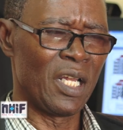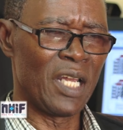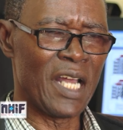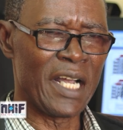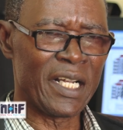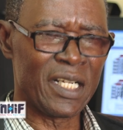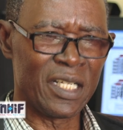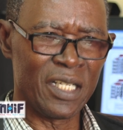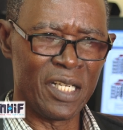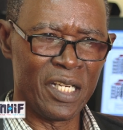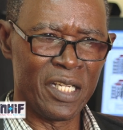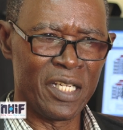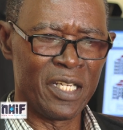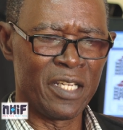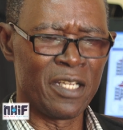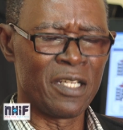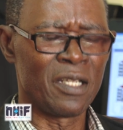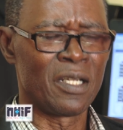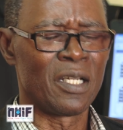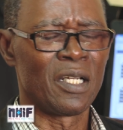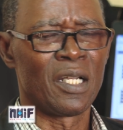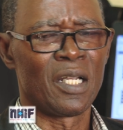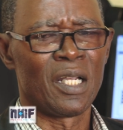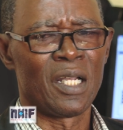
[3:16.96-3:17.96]
Luckily,
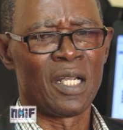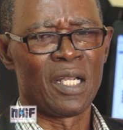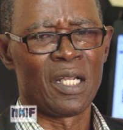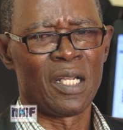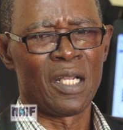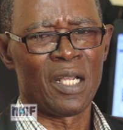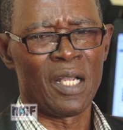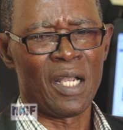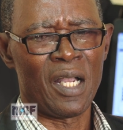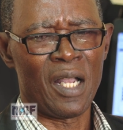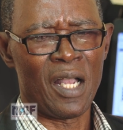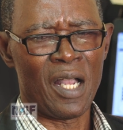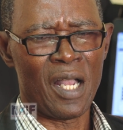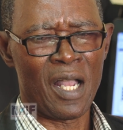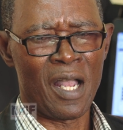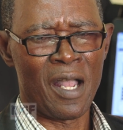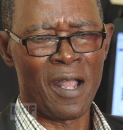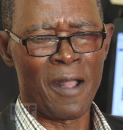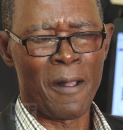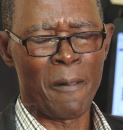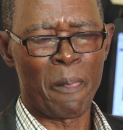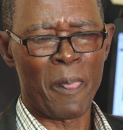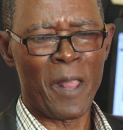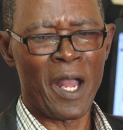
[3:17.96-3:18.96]

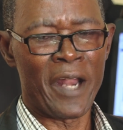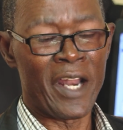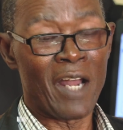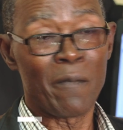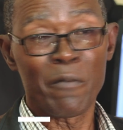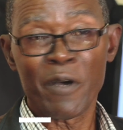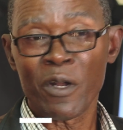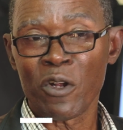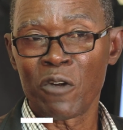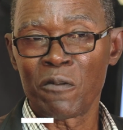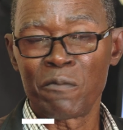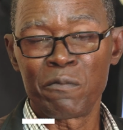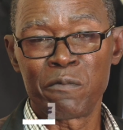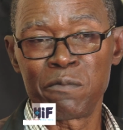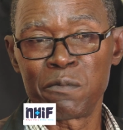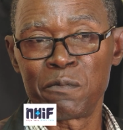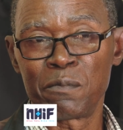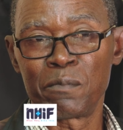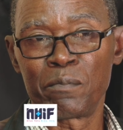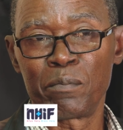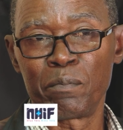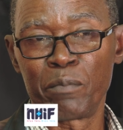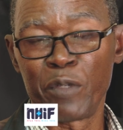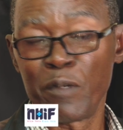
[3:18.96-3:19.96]
a number of
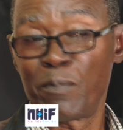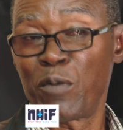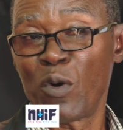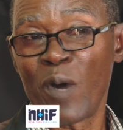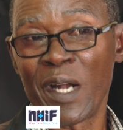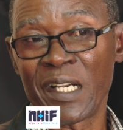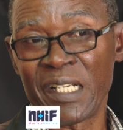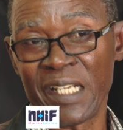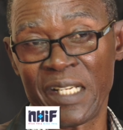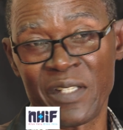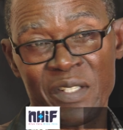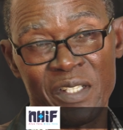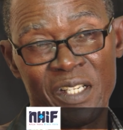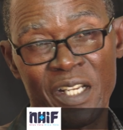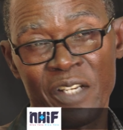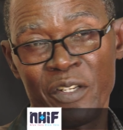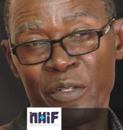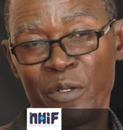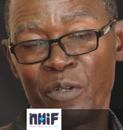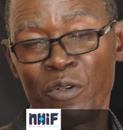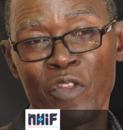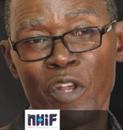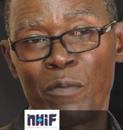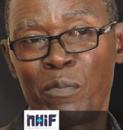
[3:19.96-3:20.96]
people were tested.
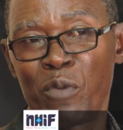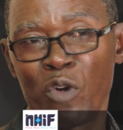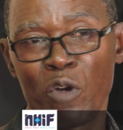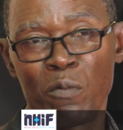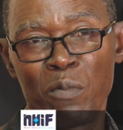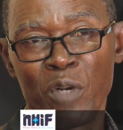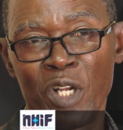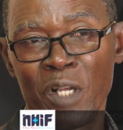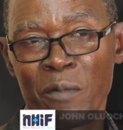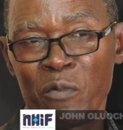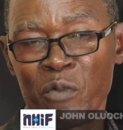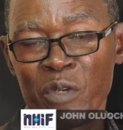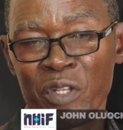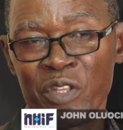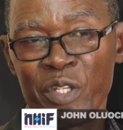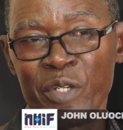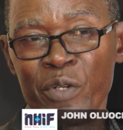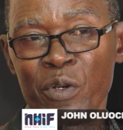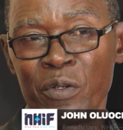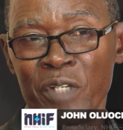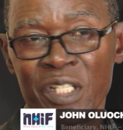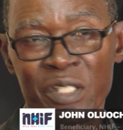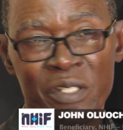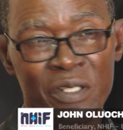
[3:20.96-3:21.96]
You know the problem with
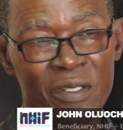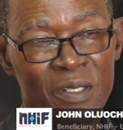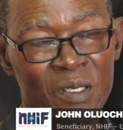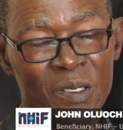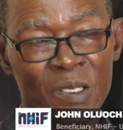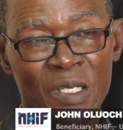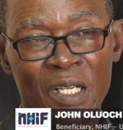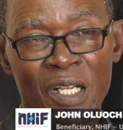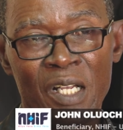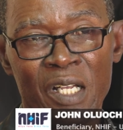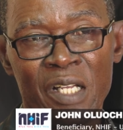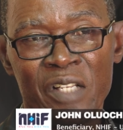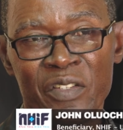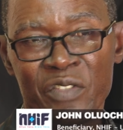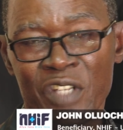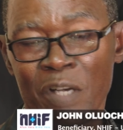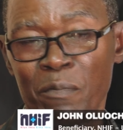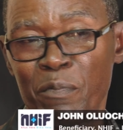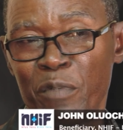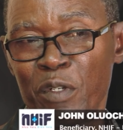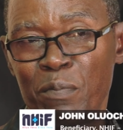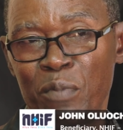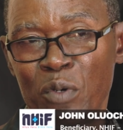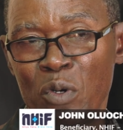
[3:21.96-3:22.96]
donation.
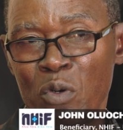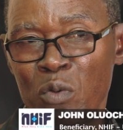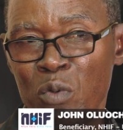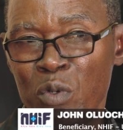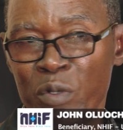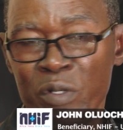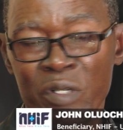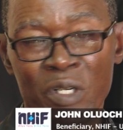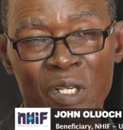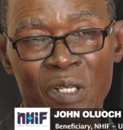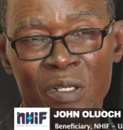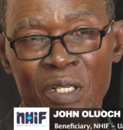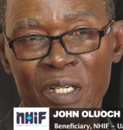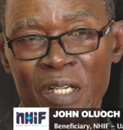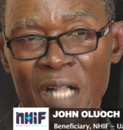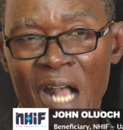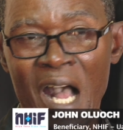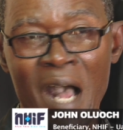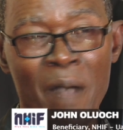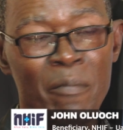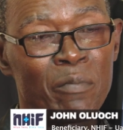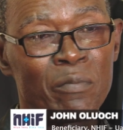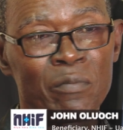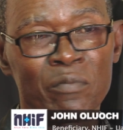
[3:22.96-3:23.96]
Some people would
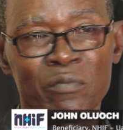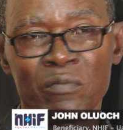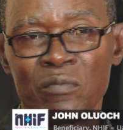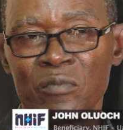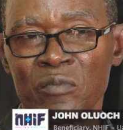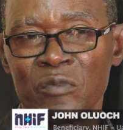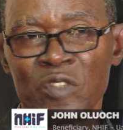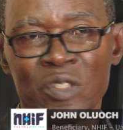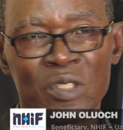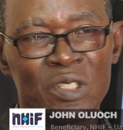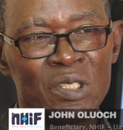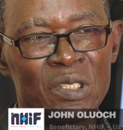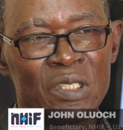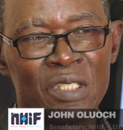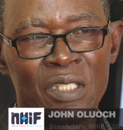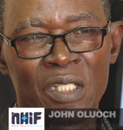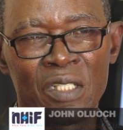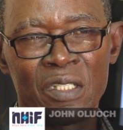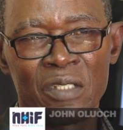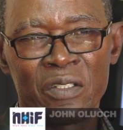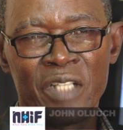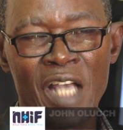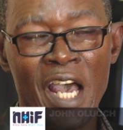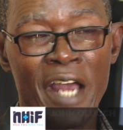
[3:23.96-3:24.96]
come,
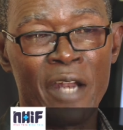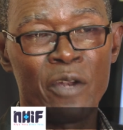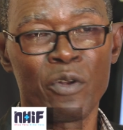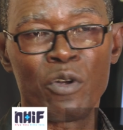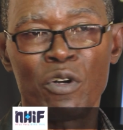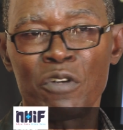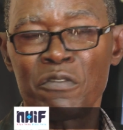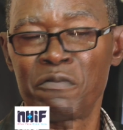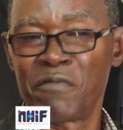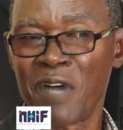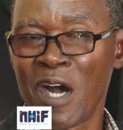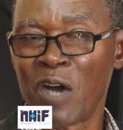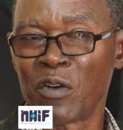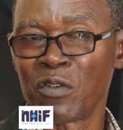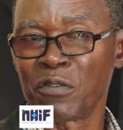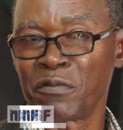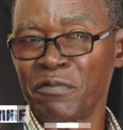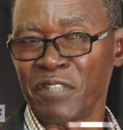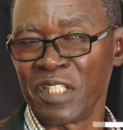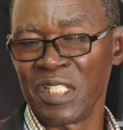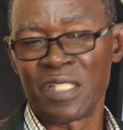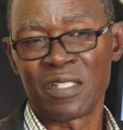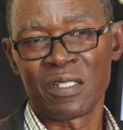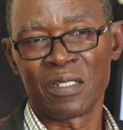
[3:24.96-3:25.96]
they are not found
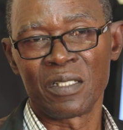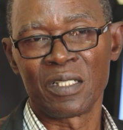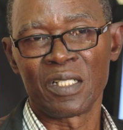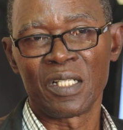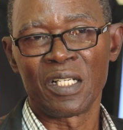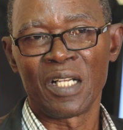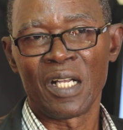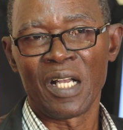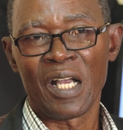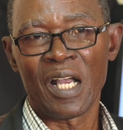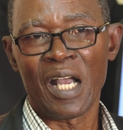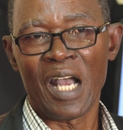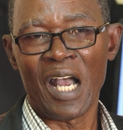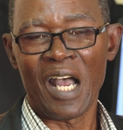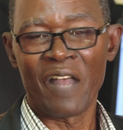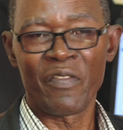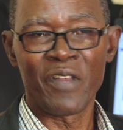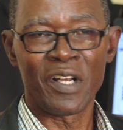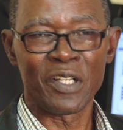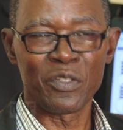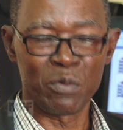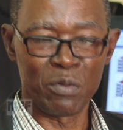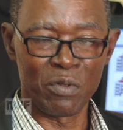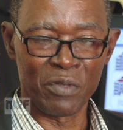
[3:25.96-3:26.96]
fit.
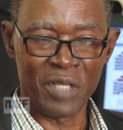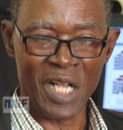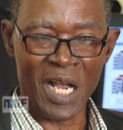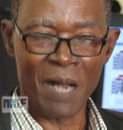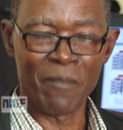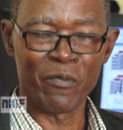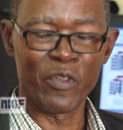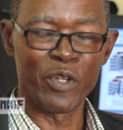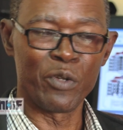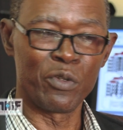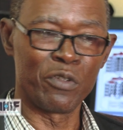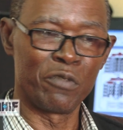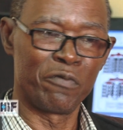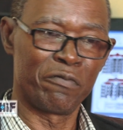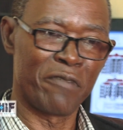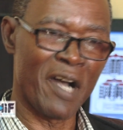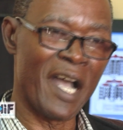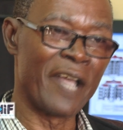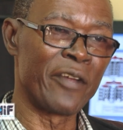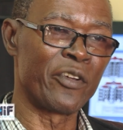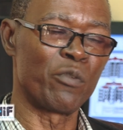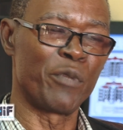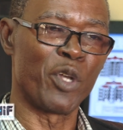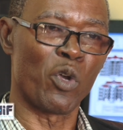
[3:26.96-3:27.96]
Others would come, they would
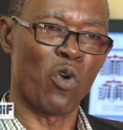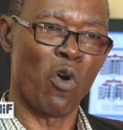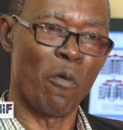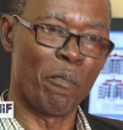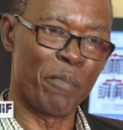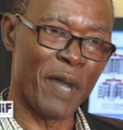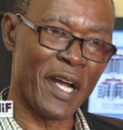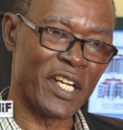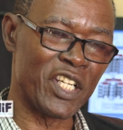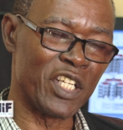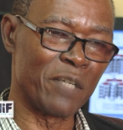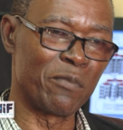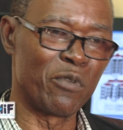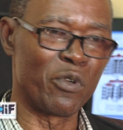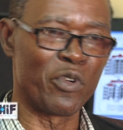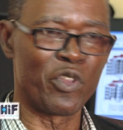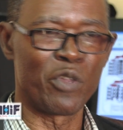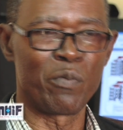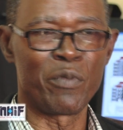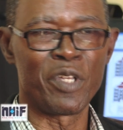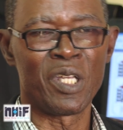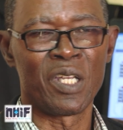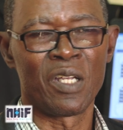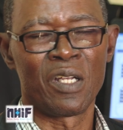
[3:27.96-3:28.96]
find to be compatible
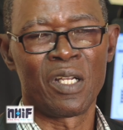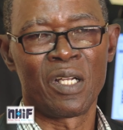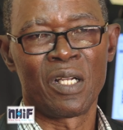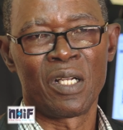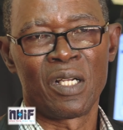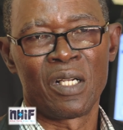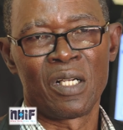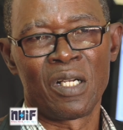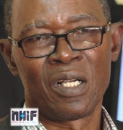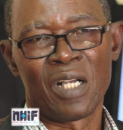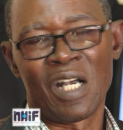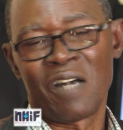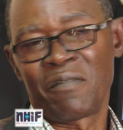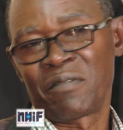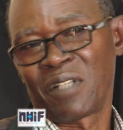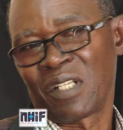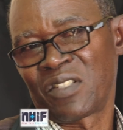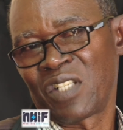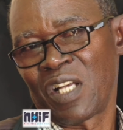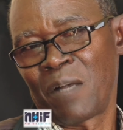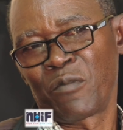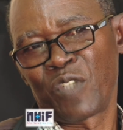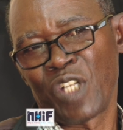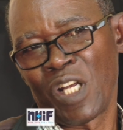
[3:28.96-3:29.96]
with me. After
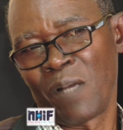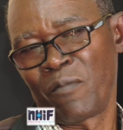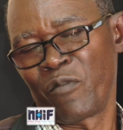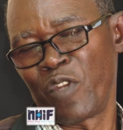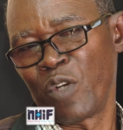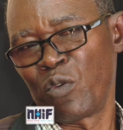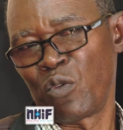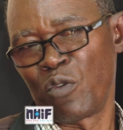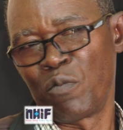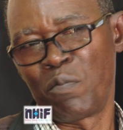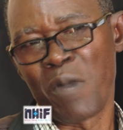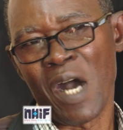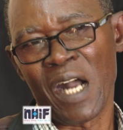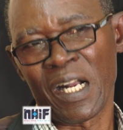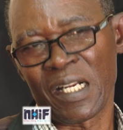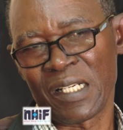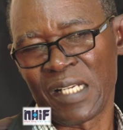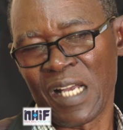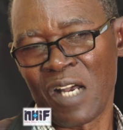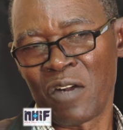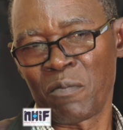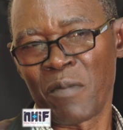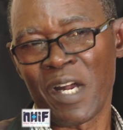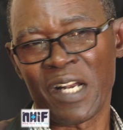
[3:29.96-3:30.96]
some time, they would back
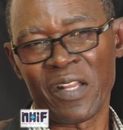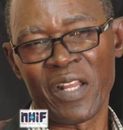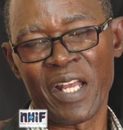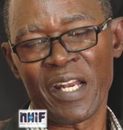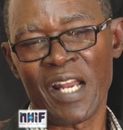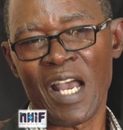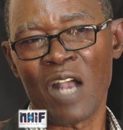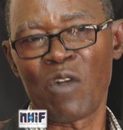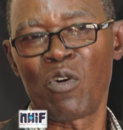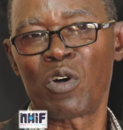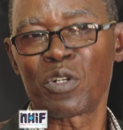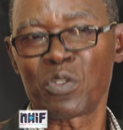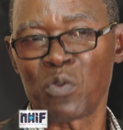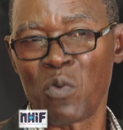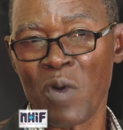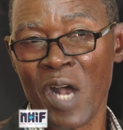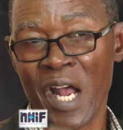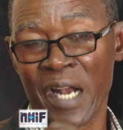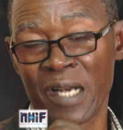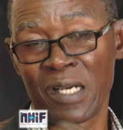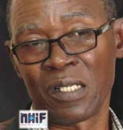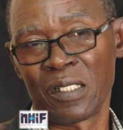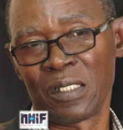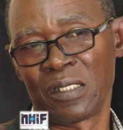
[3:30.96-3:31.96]
down. But then I got
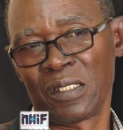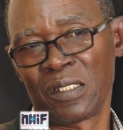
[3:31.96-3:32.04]
one.